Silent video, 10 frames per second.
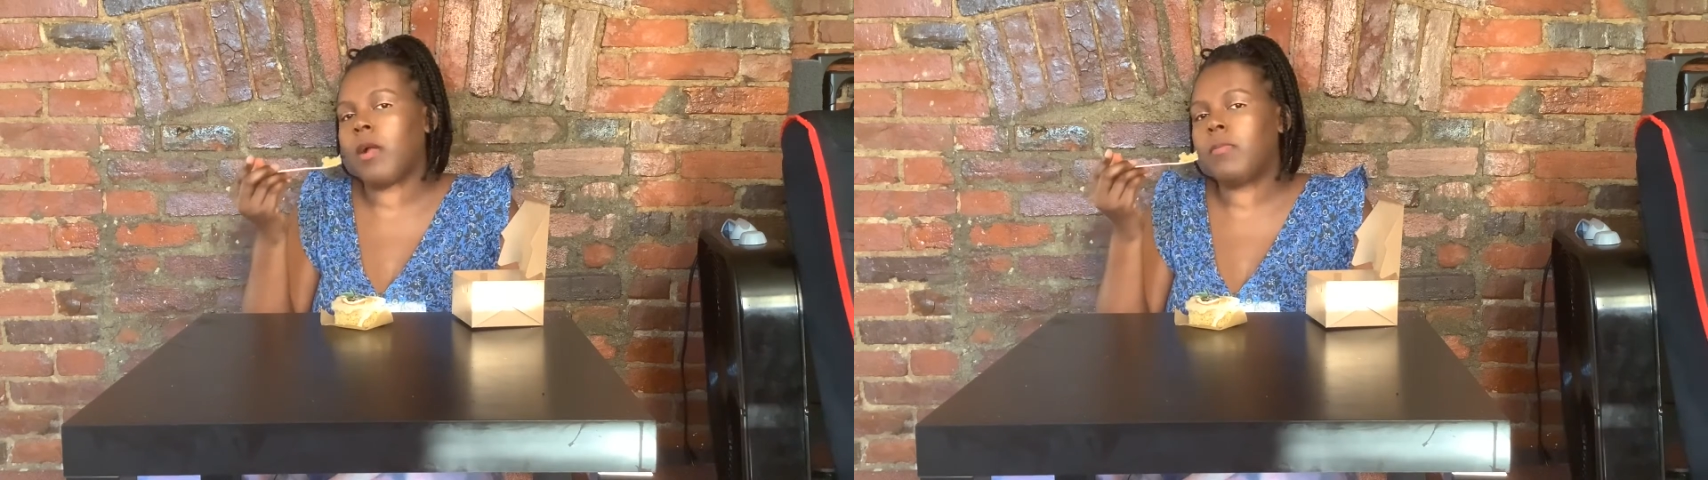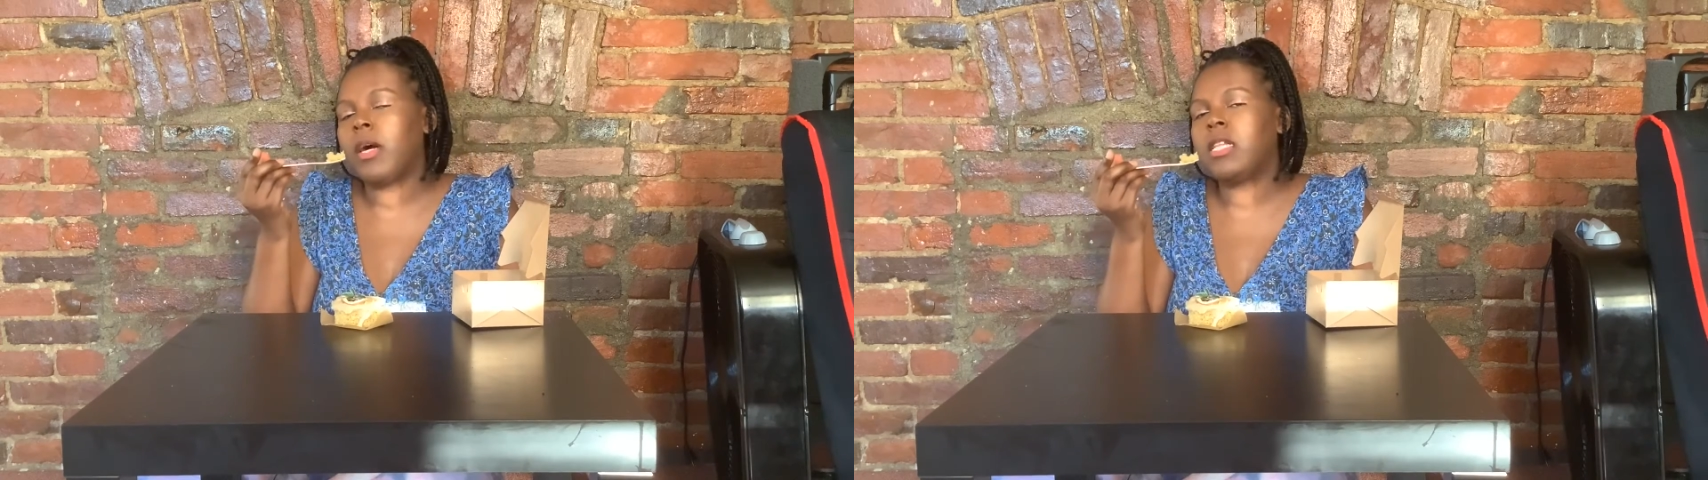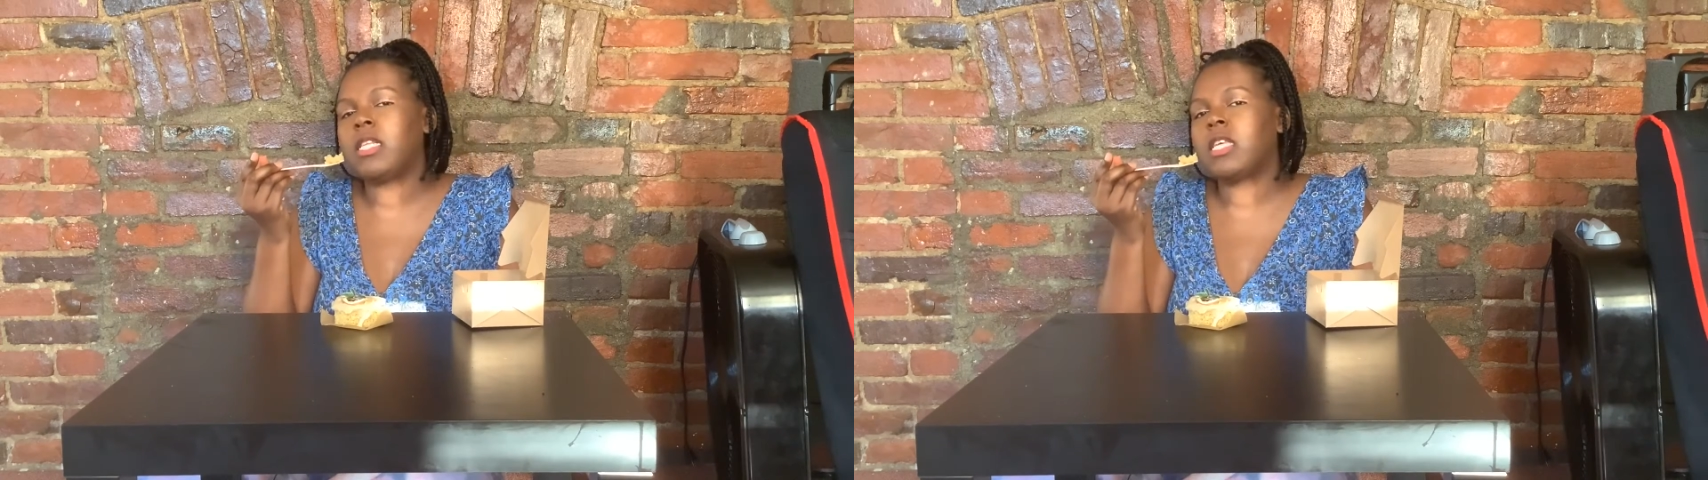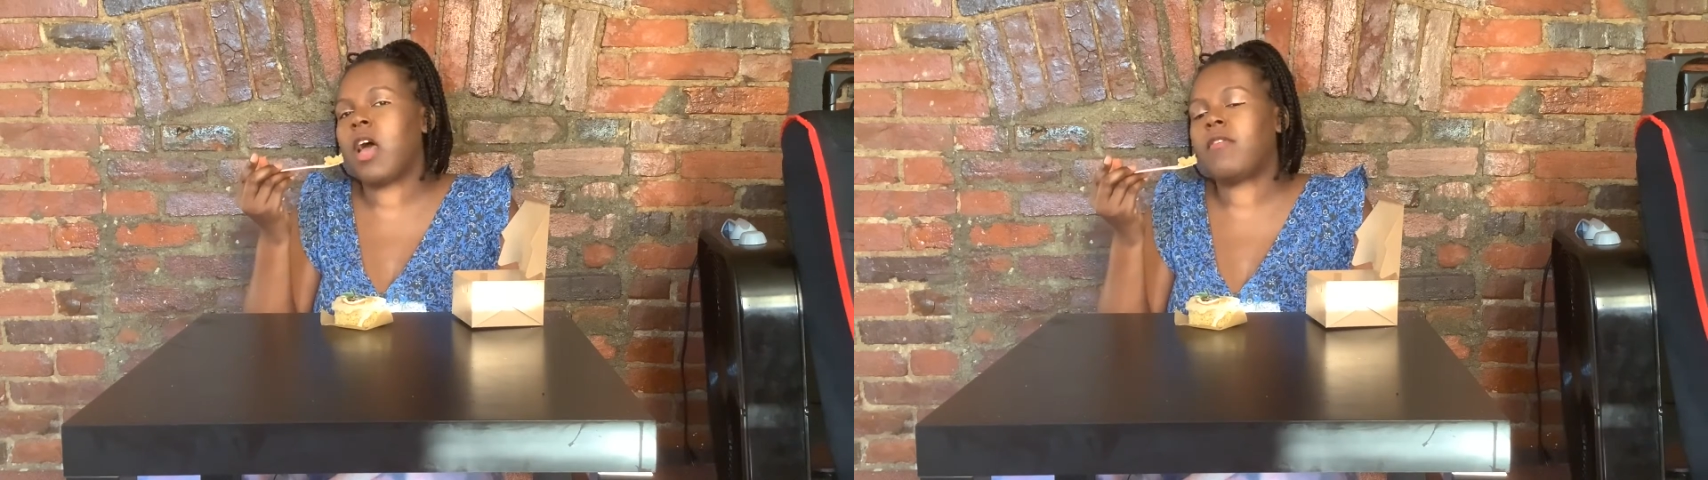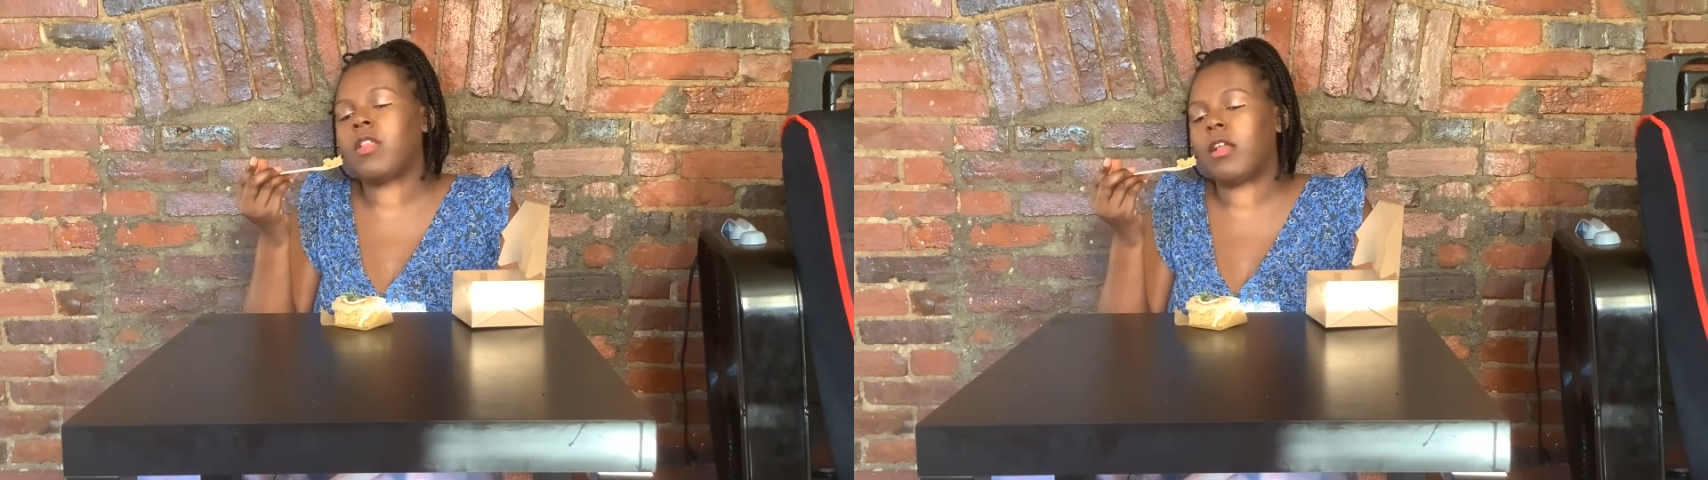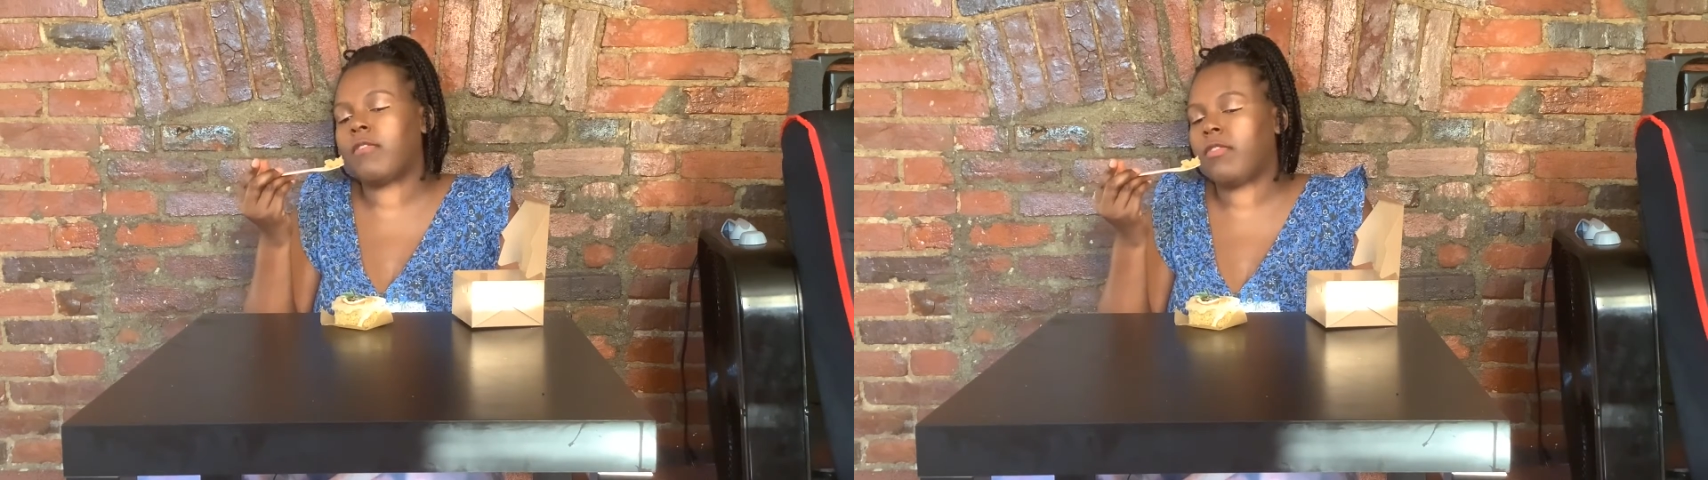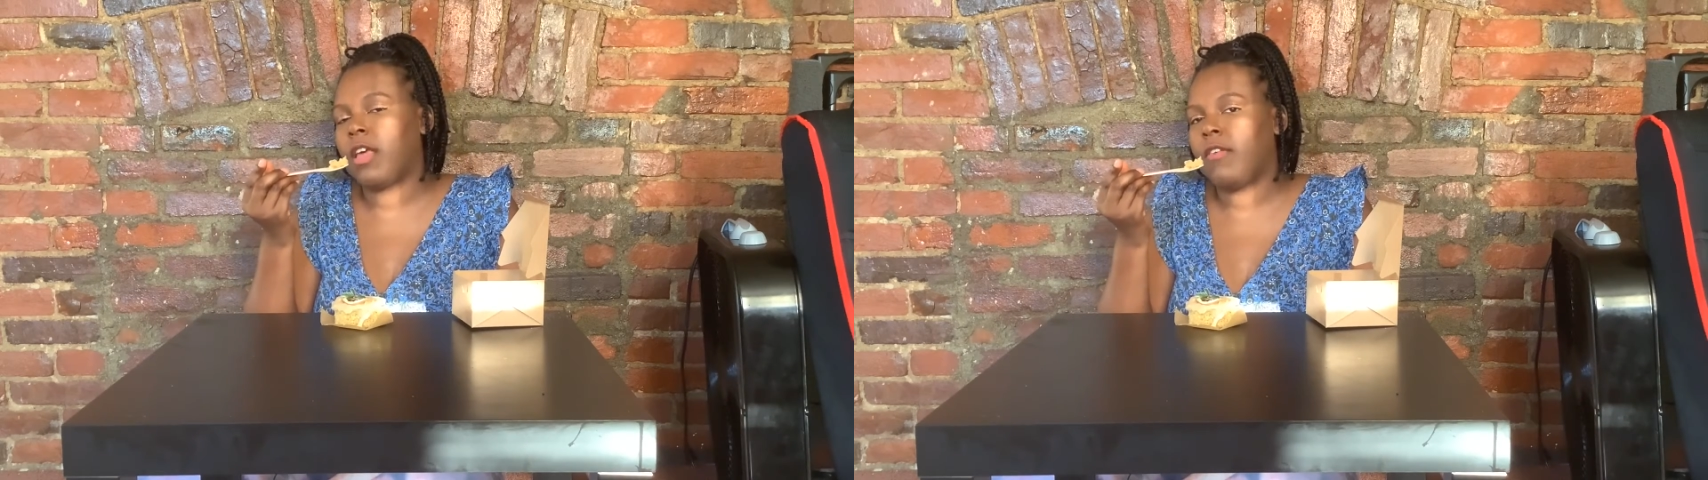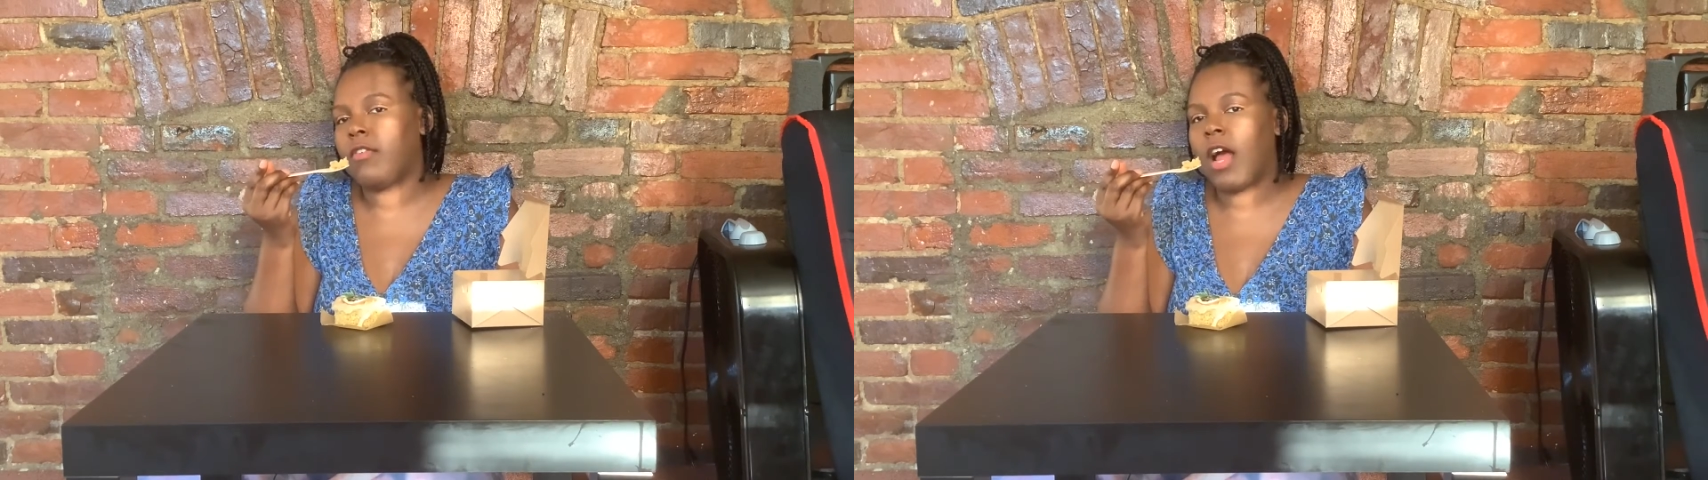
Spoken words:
but it doesn't have a lot of flavor.